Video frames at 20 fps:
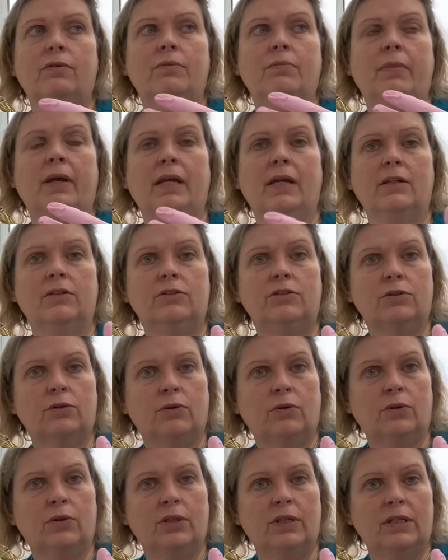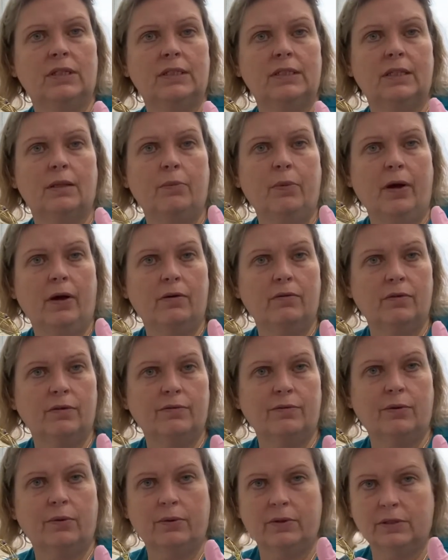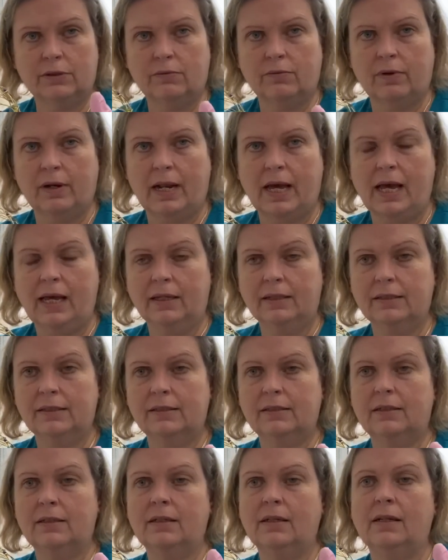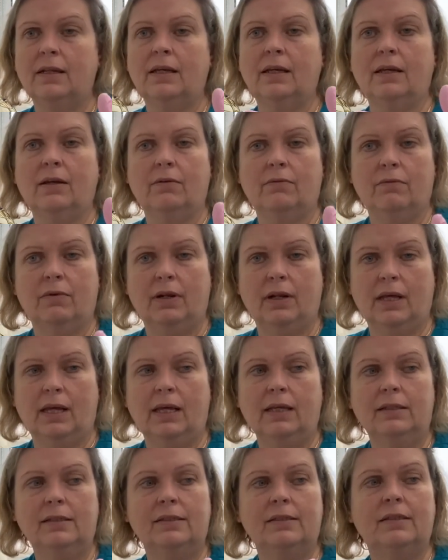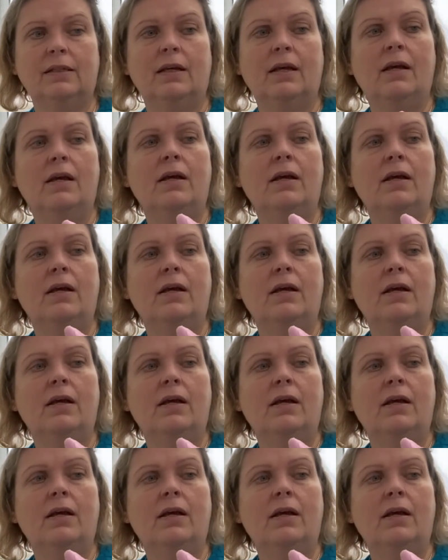making sure that the pelvic floor is relaxed and that it can release.